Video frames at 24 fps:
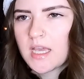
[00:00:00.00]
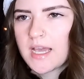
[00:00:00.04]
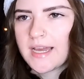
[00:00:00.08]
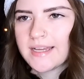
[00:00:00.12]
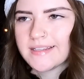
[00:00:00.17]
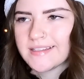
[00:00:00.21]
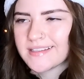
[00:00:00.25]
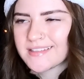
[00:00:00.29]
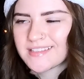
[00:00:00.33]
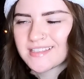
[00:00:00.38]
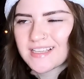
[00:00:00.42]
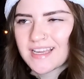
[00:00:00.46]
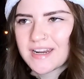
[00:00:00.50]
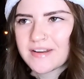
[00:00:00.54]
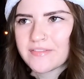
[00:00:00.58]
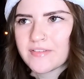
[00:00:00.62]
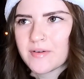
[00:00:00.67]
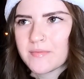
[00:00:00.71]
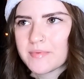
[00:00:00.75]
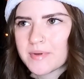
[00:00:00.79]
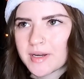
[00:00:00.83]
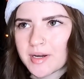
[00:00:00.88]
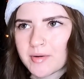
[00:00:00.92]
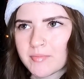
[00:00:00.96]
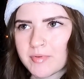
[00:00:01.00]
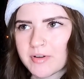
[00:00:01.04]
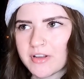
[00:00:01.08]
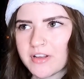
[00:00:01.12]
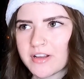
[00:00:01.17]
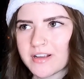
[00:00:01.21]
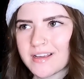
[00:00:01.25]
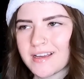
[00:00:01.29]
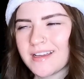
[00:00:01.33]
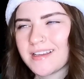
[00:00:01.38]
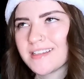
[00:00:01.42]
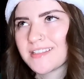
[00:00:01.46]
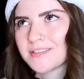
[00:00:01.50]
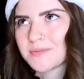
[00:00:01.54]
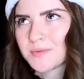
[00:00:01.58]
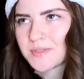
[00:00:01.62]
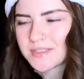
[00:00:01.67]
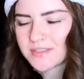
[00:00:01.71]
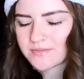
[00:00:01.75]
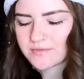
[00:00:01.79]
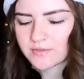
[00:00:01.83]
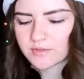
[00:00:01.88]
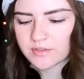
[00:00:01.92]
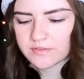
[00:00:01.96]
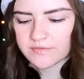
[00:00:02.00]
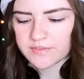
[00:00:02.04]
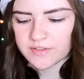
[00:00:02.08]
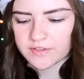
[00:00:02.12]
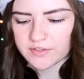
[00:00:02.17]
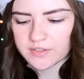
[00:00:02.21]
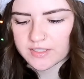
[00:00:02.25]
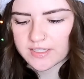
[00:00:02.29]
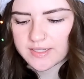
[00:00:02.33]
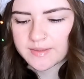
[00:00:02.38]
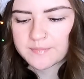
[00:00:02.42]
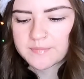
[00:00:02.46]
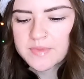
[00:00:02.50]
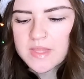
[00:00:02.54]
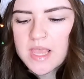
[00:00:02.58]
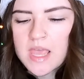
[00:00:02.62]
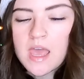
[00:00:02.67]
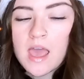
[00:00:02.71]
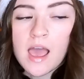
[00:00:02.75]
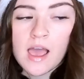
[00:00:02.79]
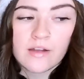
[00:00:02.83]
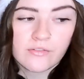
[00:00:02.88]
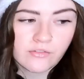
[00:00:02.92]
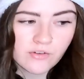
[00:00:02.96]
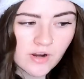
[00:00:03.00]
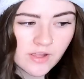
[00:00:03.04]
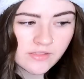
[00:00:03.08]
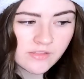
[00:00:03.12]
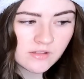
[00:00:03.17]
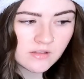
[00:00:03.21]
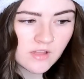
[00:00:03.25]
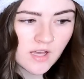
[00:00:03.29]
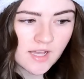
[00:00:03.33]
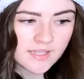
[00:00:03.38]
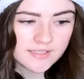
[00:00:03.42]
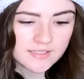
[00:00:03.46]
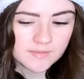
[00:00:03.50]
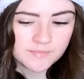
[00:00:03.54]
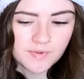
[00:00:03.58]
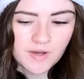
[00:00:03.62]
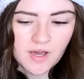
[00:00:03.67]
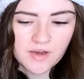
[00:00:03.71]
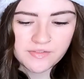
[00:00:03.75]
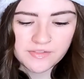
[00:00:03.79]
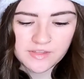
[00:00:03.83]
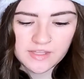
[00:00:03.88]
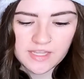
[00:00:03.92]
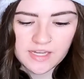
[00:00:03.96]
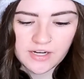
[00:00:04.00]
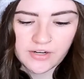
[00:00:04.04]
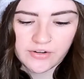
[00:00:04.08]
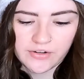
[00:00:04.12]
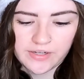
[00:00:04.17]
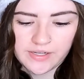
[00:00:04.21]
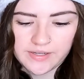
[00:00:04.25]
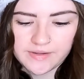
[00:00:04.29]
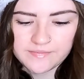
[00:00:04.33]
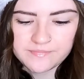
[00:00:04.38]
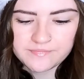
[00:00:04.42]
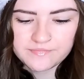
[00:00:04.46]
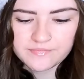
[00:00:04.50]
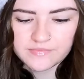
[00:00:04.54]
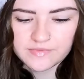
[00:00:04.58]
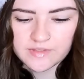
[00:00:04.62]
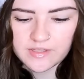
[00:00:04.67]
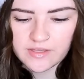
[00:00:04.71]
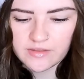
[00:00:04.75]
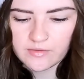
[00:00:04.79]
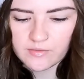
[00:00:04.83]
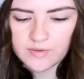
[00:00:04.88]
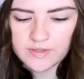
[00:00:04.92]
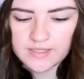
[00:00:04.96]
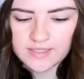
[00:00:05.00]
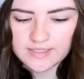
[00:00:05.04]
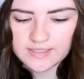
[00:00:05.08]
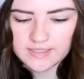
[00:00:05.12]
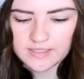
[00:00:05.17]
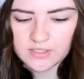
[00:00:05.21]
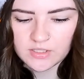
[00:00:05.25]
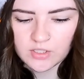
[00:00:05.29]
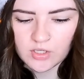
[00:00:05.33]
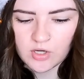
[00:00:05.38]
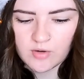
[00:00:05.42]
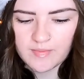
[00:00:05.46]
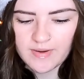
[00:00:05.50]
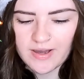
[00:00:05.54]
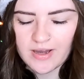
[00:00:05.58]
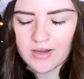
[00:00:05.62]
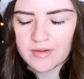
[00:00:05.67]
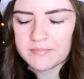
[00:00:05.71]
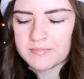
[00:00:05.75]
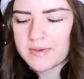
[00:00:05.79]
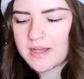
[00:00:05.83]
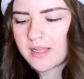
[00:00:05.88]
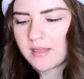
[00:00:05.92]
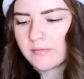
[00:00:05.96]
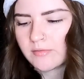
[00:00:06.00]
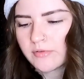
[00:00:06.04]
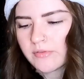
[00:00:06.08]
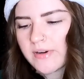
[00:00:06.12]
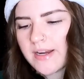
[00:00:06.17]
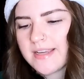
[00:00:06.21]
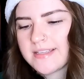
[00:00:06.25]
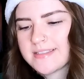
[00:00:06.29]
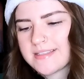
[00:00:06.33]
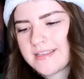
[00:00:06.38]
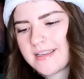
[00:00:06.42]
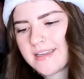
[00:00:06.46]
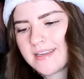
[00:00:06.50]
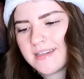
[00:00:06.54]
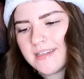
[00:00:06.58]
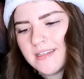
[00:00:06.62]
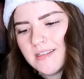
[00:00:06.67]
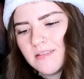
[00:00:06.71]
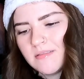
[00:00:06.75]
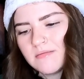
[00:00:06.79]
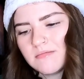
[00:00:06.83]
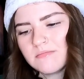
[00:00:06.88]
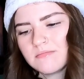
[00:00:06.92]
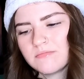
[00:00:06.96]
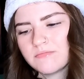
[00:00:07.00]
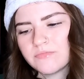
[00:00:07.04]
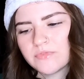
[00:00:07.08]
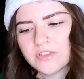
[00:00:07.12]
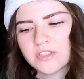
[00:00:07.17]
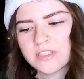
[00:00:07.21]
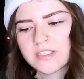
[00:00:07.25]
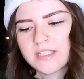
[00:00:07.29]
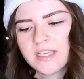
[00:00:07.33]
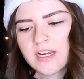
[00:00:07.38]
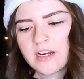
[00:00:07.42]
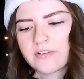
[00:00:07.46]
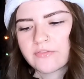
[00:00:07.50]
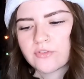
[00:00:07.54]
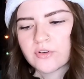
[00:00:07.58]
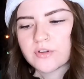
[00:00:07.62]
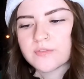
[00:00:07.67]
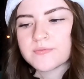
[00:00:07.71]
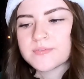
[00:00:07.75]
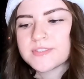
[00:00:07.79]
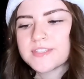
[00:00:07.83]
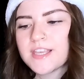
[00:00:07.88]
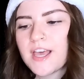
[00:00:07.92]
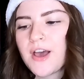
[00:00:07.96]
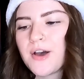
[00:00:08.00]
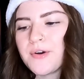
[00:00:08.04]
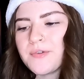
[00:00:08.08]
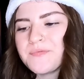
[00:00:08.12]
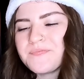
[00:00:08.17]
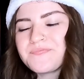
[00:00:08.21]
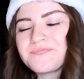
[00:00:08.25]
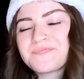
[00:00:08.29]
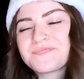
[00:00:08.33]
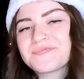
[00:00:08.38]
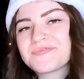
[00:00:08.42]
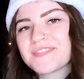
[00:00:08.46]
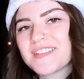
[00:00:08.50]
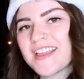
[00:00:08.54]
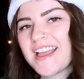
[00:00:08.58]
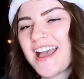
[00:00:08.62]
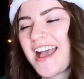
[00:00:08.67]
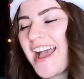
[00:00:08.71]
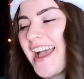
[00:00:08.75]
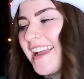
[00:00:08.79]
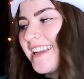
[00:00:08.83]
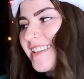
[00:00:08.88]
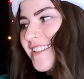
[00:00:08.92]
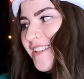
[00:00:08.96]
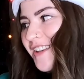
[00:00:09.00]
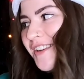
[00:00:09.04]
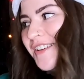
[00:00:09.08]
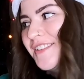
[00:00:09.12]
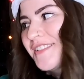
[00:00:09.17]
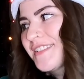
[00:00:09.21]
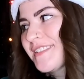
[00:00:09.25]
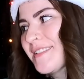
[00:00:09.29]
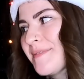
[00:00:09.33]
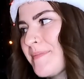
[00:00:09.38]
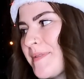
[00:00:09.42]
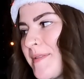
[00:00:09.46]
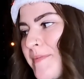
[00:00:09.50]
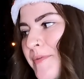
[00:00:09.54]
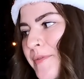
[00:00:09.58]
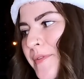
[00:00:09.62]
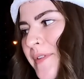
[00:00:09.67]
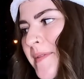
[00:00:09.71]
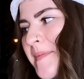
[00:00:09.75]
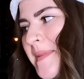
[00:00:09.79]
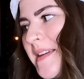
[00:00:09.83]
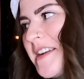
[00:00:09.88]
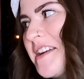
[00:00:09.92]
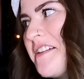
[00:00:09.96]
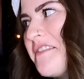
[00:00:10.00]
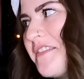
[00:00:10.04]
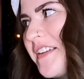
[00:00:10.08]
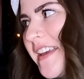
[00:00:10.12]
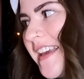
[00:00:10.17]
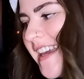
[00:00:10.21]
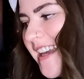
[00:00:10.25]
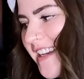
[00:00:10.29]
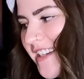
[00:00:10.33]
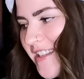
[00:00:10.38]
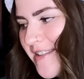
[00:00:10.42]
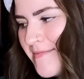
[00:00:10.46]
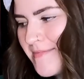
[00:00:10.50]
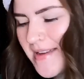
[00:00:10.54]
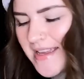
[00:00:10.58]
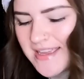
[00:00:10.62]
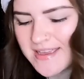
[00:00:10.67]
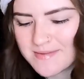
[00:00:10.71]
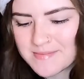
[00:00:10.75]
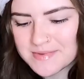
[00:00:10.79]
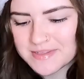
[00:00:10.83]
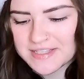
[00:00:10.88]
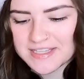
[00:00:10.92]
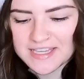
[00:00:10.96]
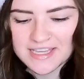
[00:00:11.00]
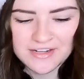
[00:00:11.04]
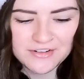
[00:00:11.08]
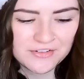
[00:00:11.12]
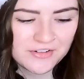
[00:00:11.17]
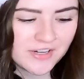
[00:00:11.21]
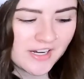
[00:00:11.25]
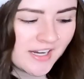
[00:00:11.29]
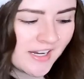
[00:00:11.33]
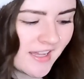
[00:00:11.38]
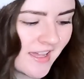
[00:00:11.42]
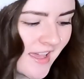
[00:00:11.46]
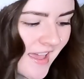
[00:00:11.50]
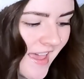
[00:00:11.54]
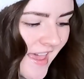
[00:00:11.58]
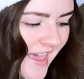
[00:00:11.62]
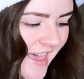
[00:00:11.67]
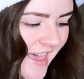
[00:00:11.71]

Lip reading: it's kind of a bigger book. I just wasn't really feeling it. I've read The Lost Apothecary. The other one I didn't know about, and Malibu Rising I didn't really care for. So, I chose The People We Meet on Vacation by Emily Henry.